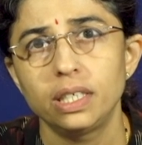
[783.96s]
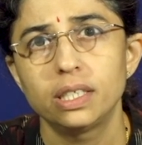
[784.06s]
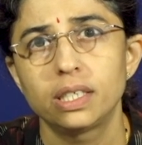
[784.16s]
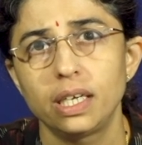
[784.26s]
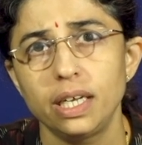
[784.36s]

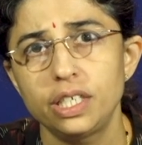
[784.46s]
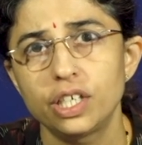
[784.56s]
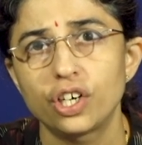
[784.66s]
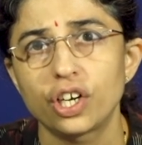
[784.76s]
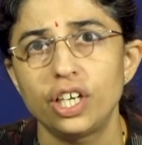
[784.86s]
in the
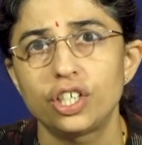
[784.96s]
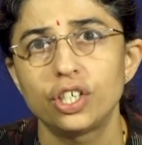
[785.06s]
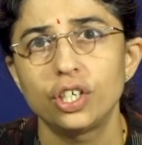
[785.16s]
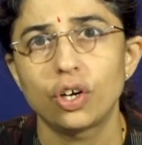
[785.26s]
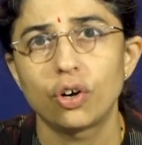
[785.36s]

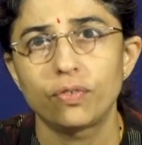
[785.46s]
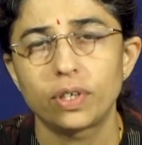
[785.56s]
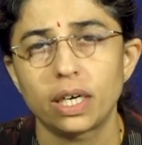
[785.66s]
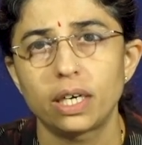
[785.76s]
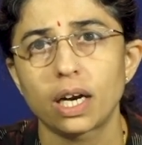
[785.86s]
regeneration of
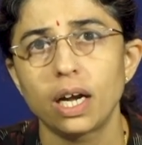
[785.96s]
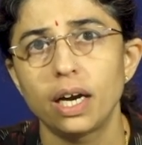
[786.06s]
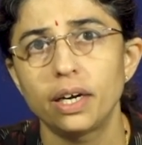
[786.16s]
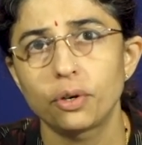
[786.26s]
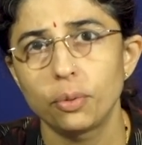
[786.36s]

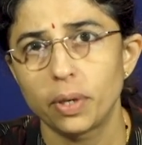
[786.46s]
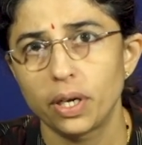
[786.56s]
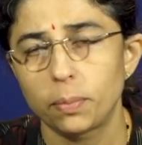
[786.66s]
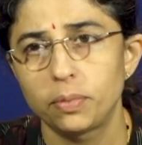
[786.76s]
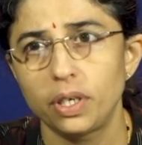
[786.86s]

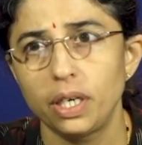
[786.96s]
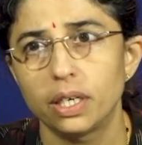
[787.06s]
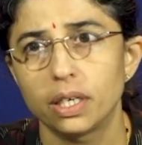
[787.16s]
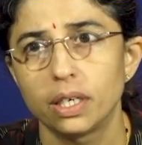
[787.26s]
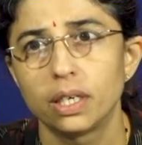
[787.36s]

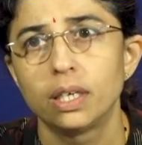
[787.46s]
tetrahydrobiopterin